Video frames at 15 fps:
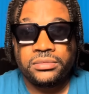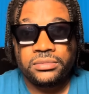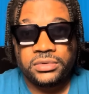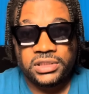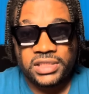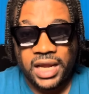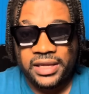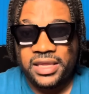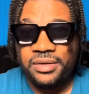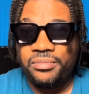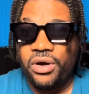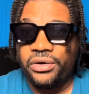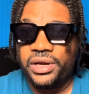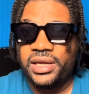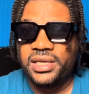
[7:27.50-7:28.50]
Shaquille
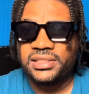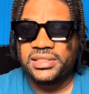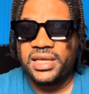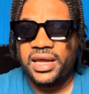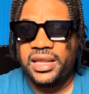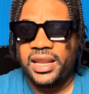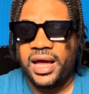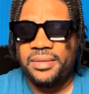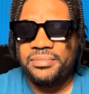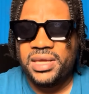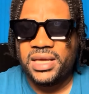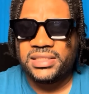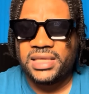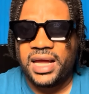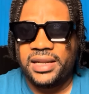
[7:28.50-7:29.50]
Murray is saying that
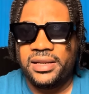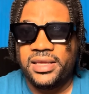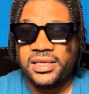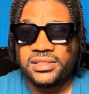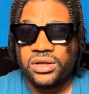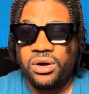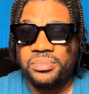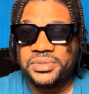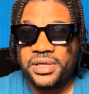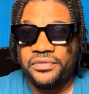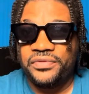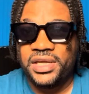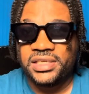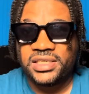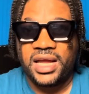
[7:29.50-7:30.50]
based on his
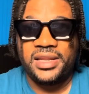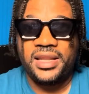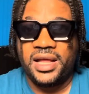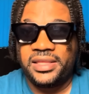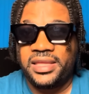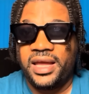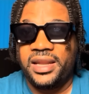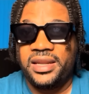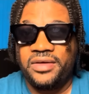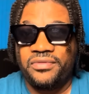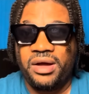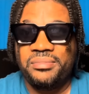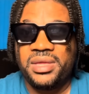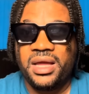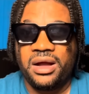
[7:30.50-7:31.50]
observation, that can
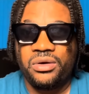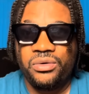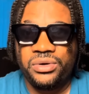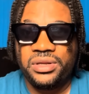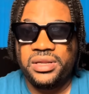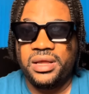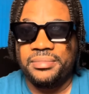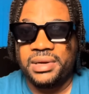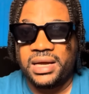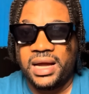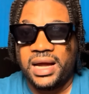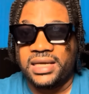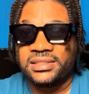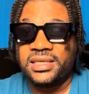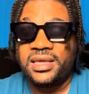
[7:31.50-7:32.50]
never be a good name,
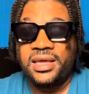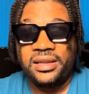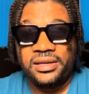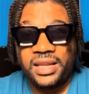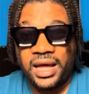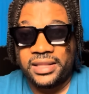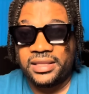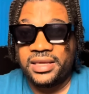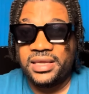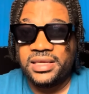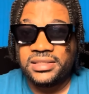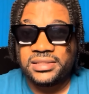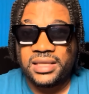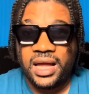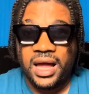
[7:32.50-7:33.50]
because that
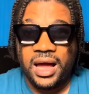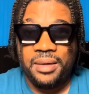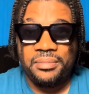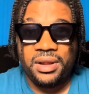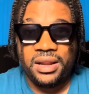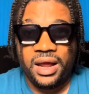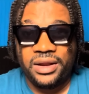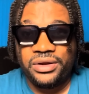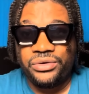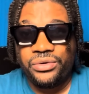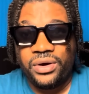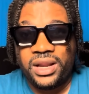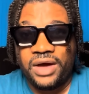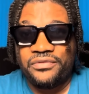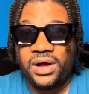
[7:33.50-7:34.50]
is the
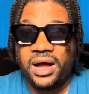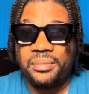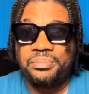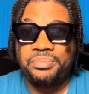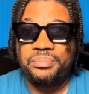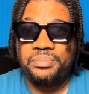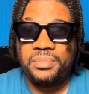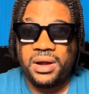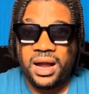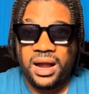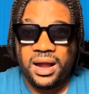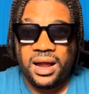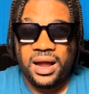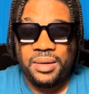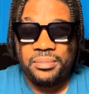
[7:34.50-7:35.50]
role of a
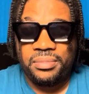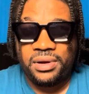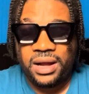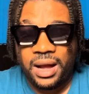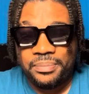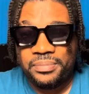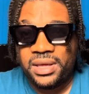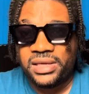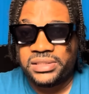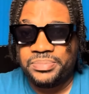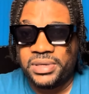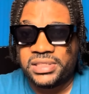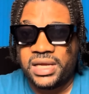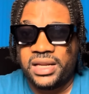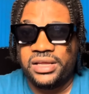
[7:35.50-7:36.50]
cop,
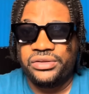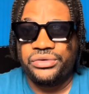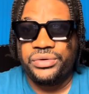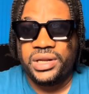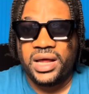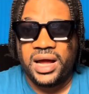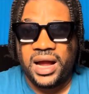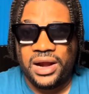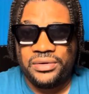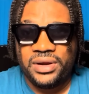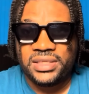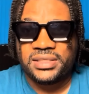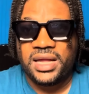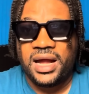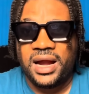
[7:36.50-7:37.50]
especially during an
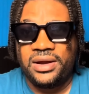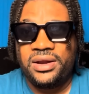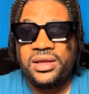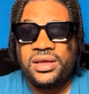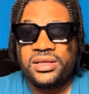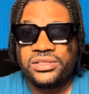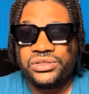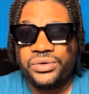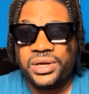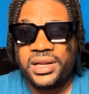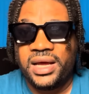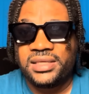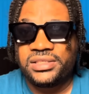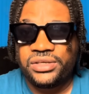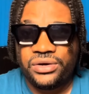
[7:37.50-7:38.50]
arrest or during
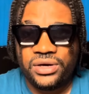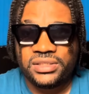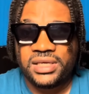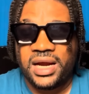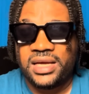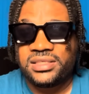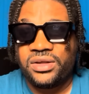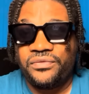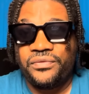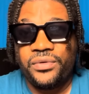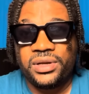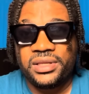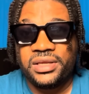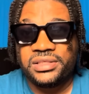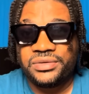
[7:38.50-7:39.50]
a search or so
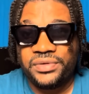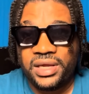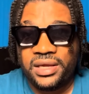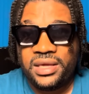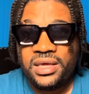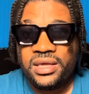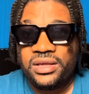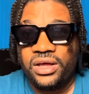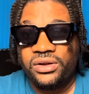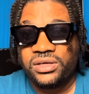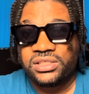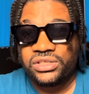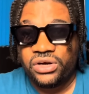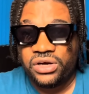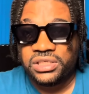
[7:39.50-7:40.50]
forth, this way, you know,
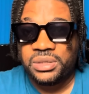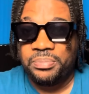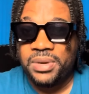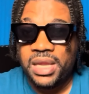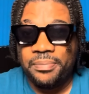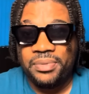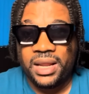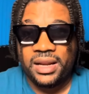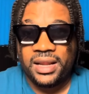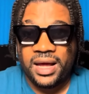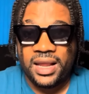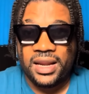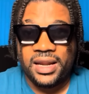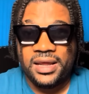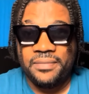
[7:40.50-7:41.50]
search people and
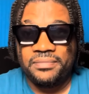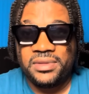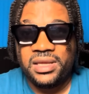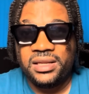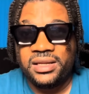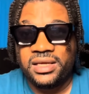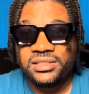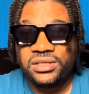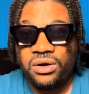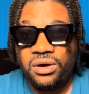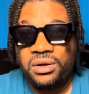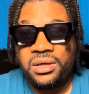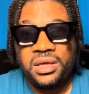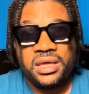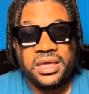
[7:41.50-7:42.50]
all of them things there.
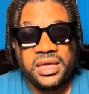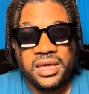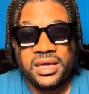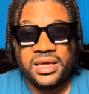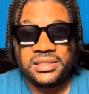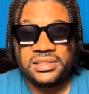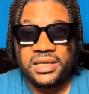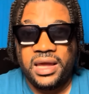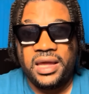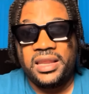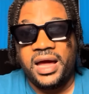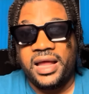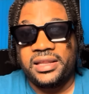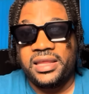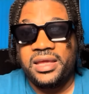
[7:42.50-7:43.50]
So he is saying
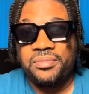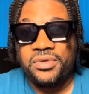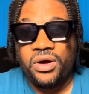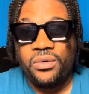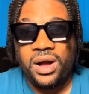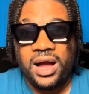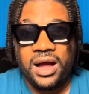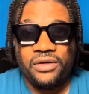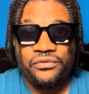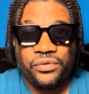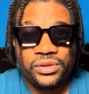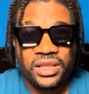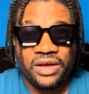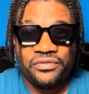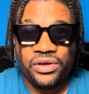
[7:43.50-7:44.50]
that him no one
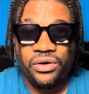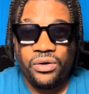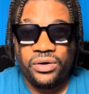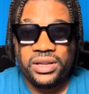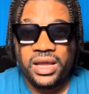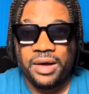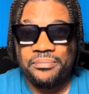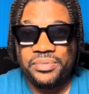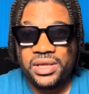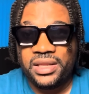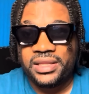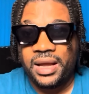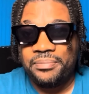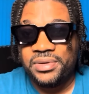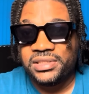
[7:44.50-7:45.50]
foot off out there
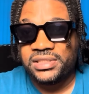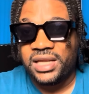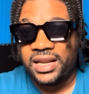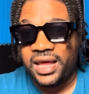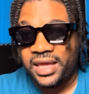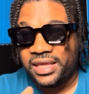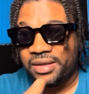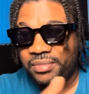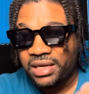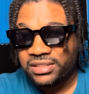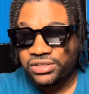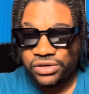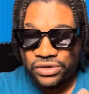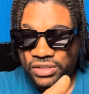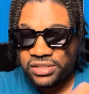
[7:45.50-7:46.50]
paint a picture like him a
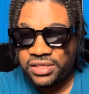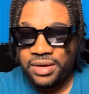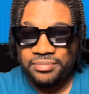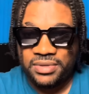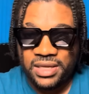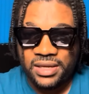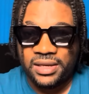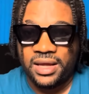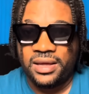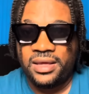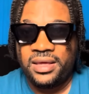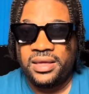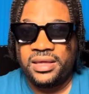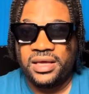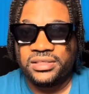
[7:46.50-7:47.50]
search them thing there.
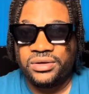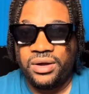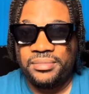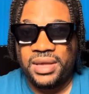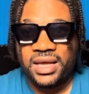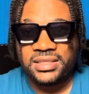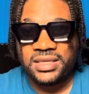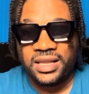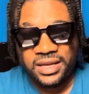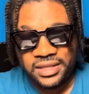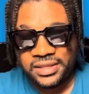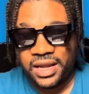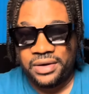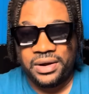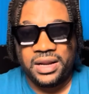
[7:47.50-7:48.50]
You see what I mean? I say
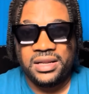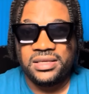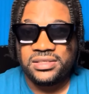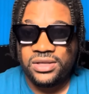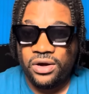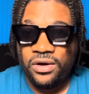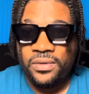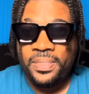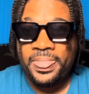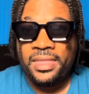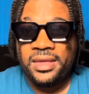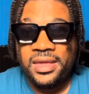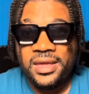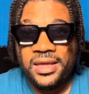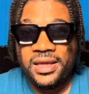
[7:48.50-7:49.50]
literally. So
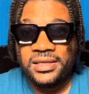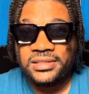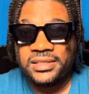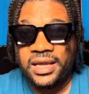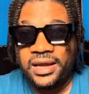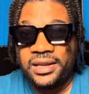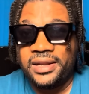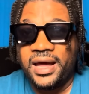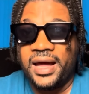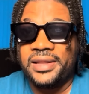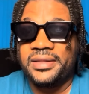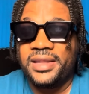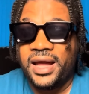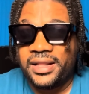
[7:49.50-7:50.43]
he is saying that